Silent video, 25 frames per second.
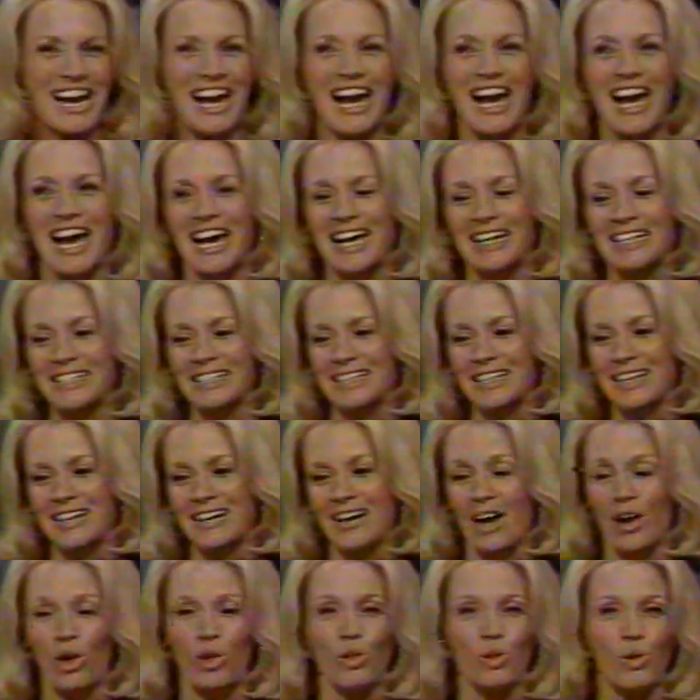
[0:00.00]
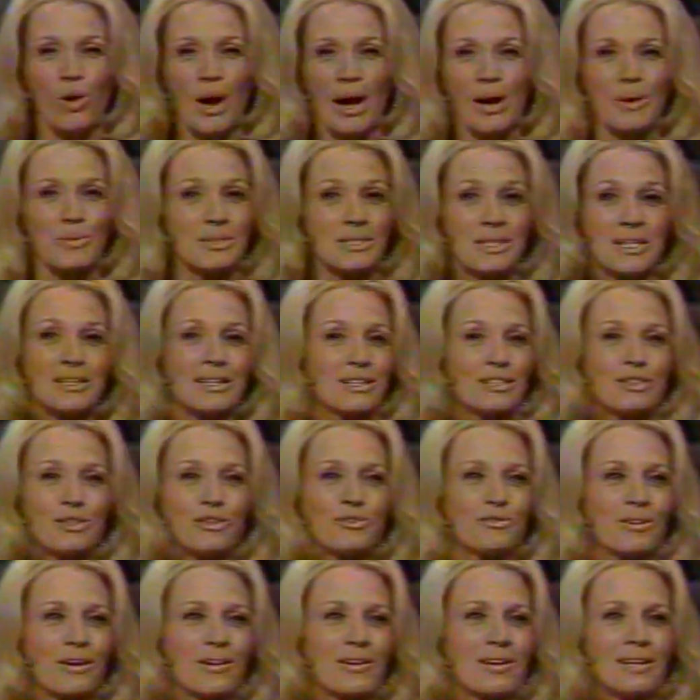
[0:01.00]
And although I was in it
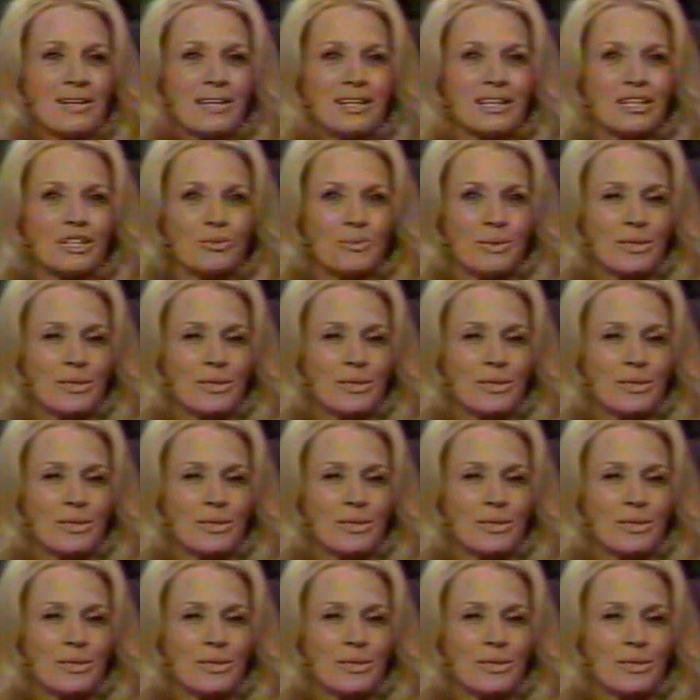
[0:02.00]
so very little